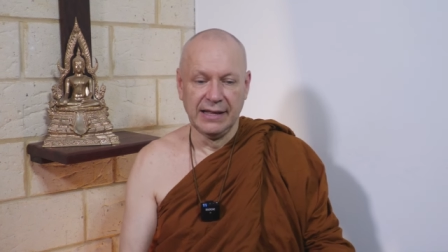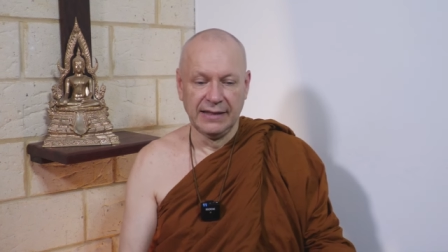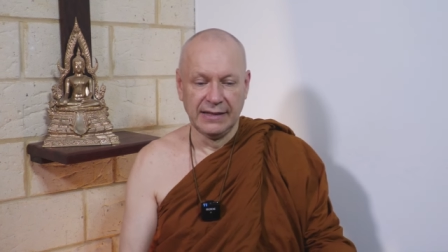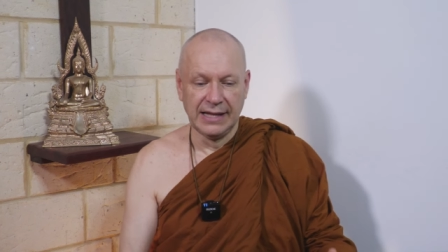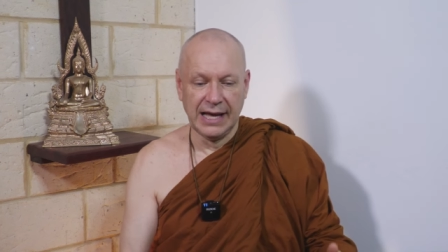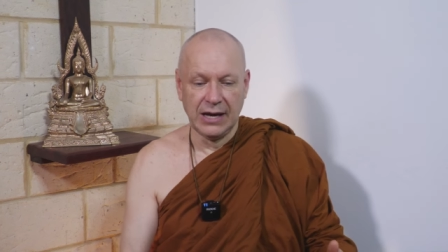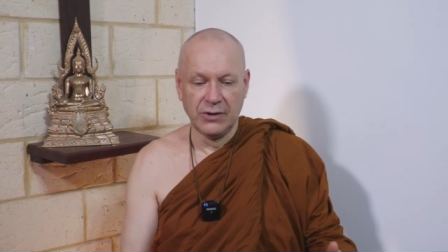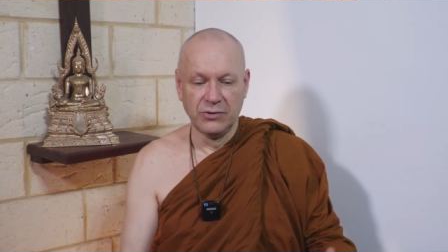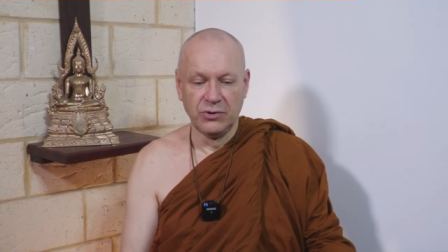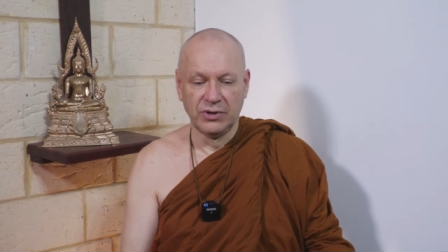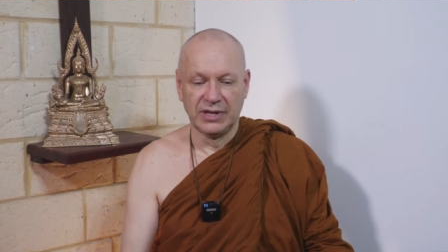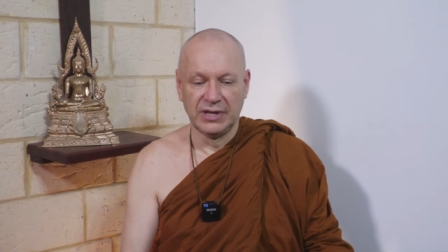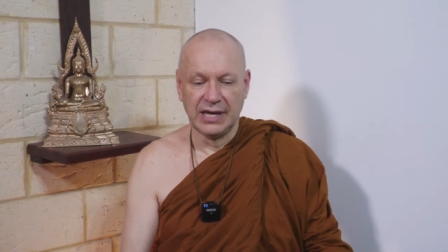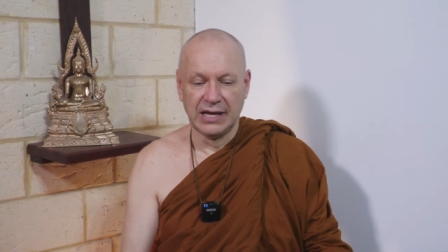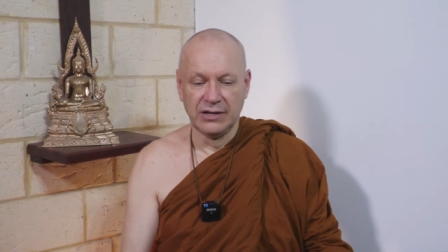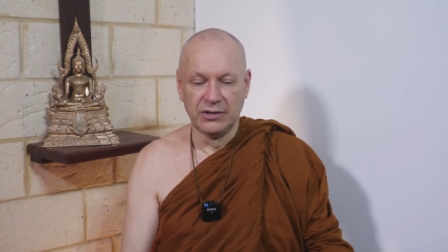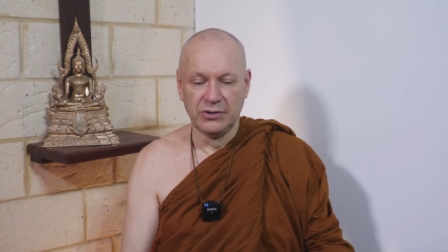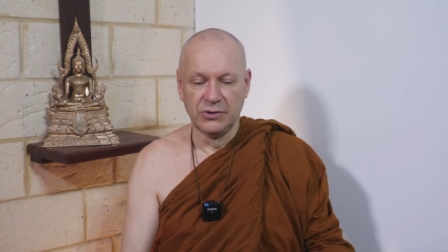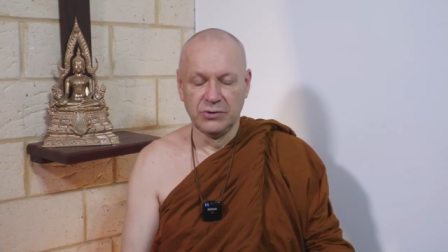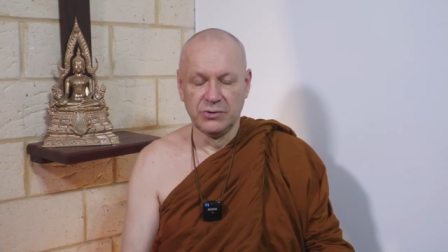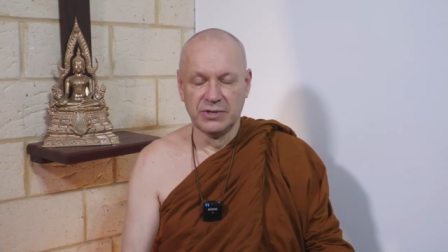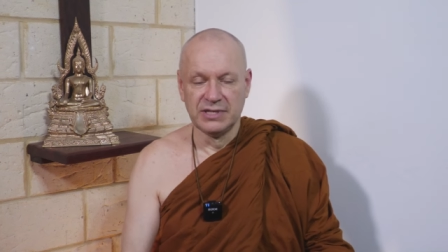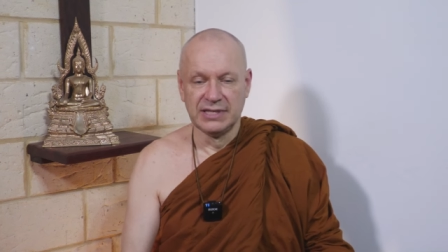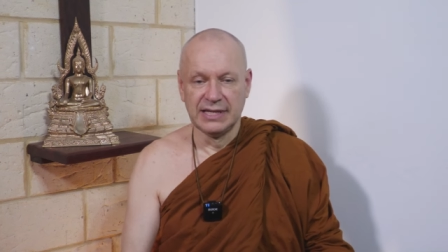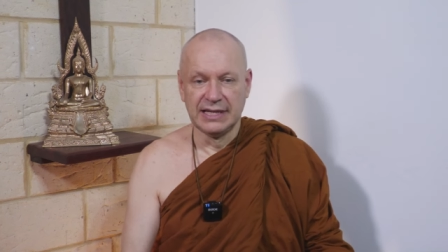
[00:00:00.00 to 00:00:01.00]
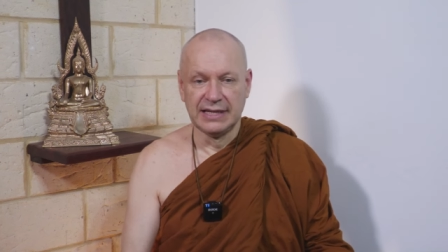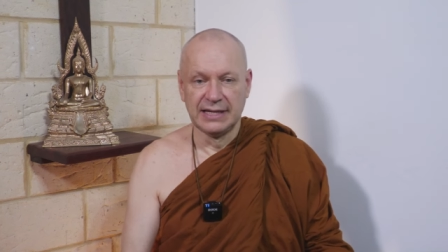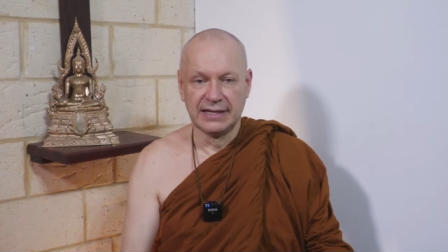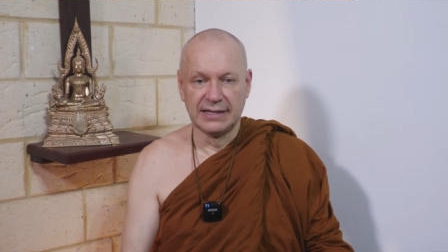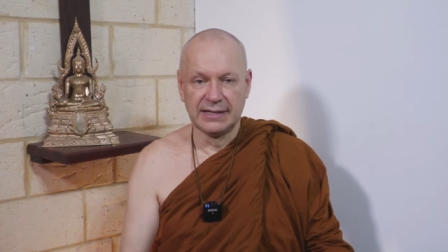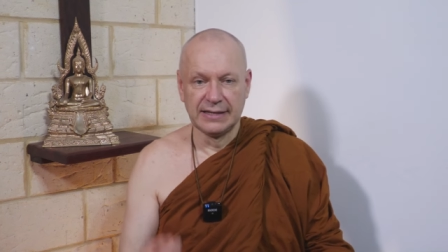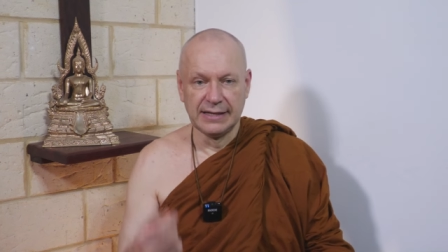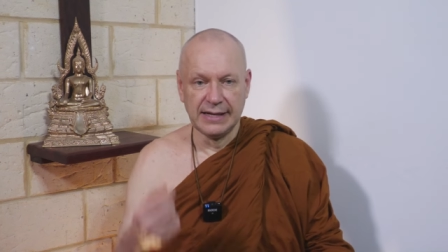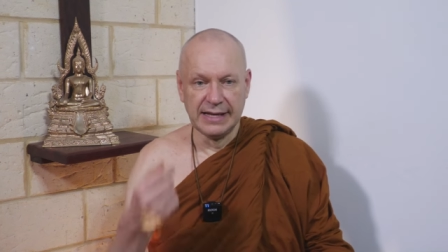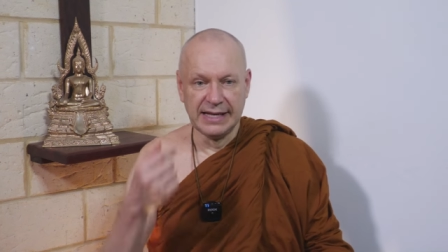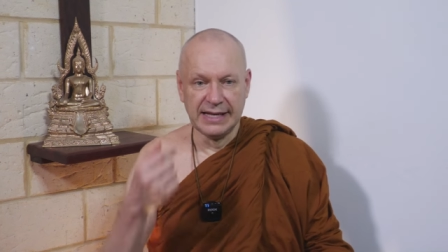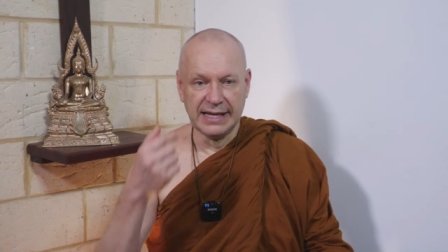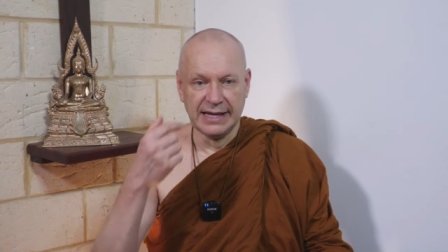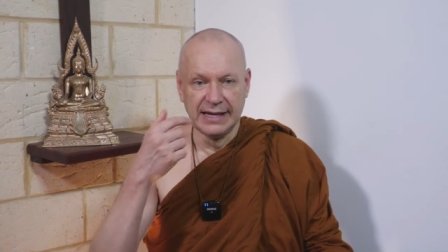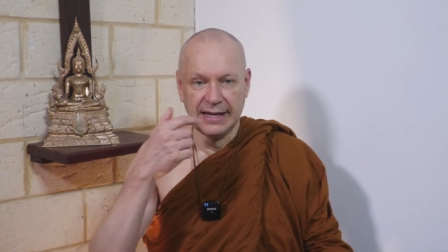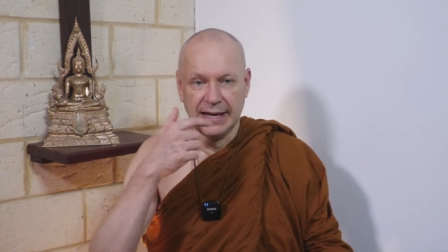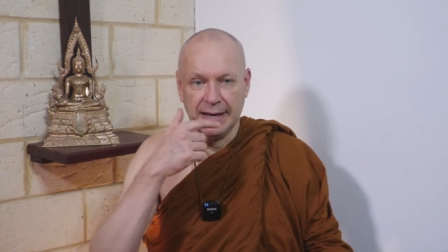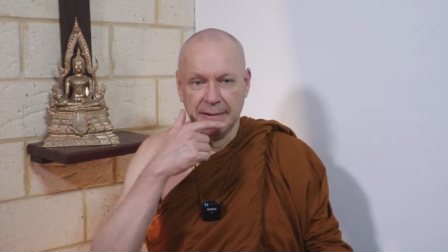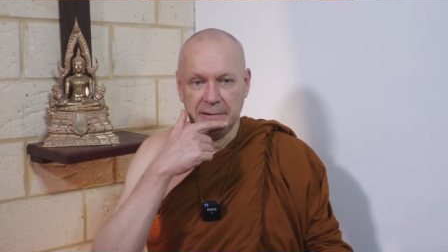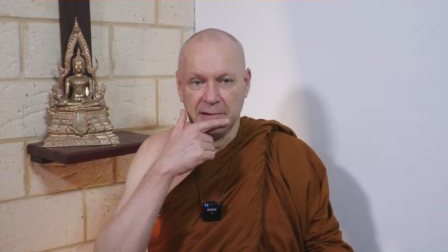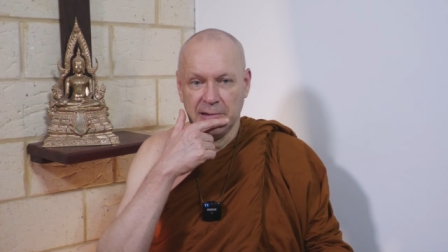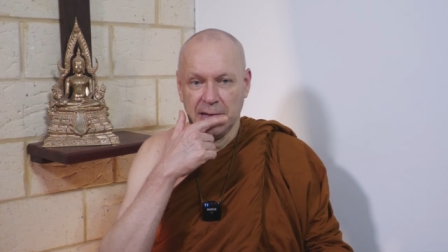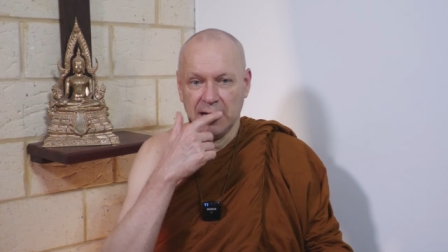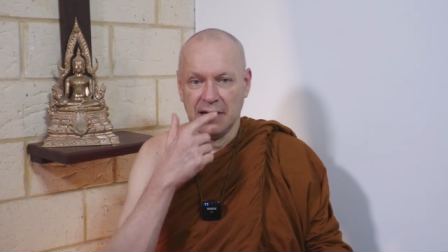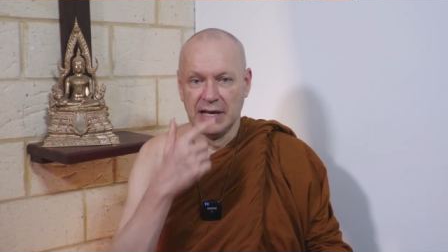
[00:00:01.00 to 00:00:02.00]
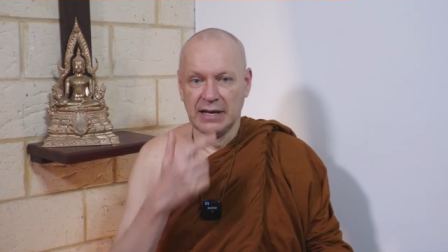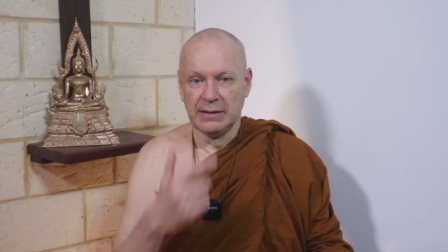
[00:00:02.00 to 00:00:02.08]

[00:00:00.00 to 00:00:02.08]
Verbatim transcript: now you can use it in a